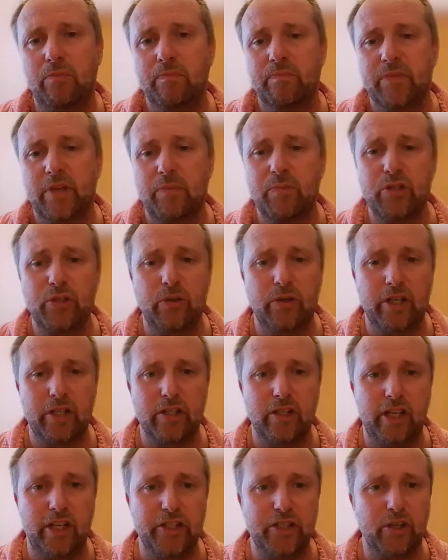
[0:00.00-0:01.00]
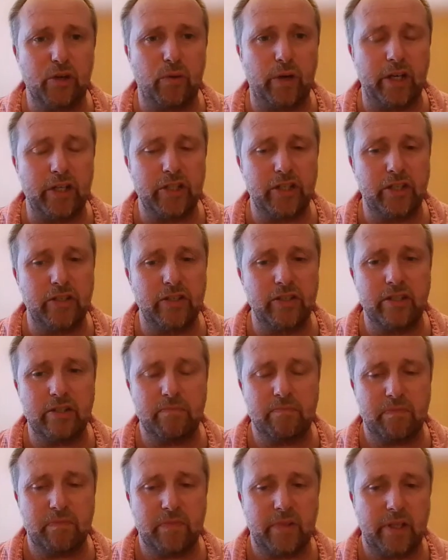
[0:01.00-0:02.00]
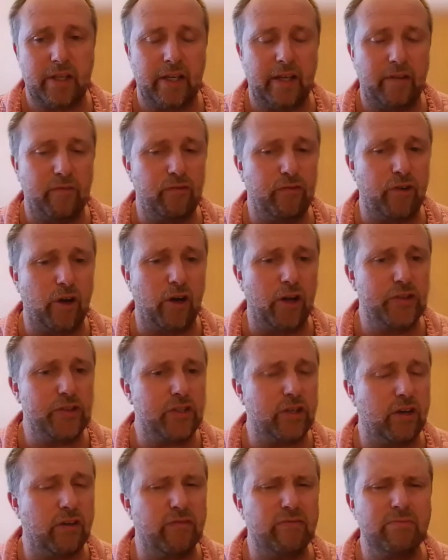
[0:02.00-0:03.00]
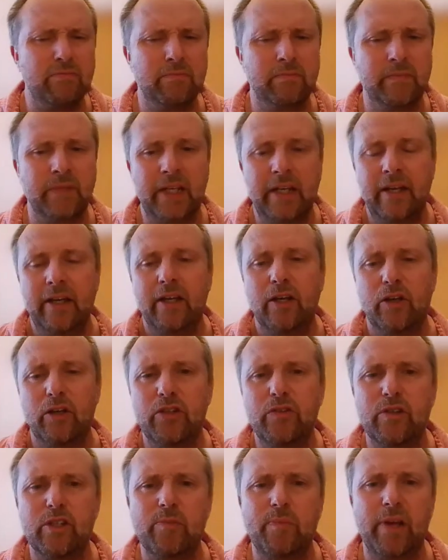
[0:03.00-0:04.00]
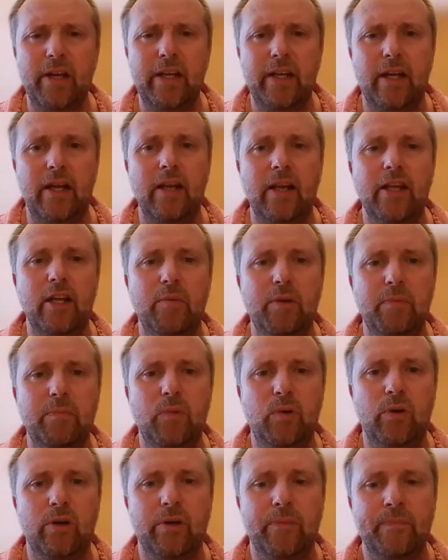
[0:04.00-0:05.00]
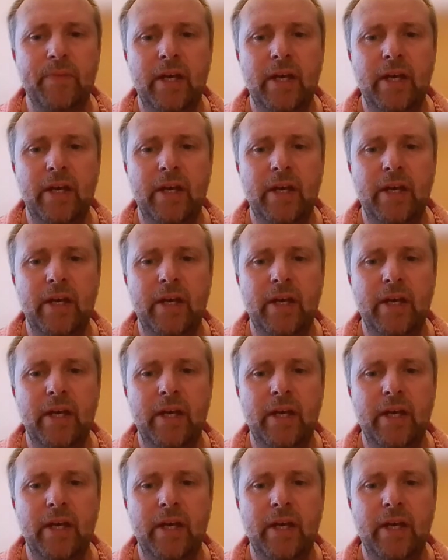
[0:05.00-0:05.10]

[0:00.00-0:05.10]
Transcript: I'm sure there's lots of questions and thoughts of, could you explain it a little bit more?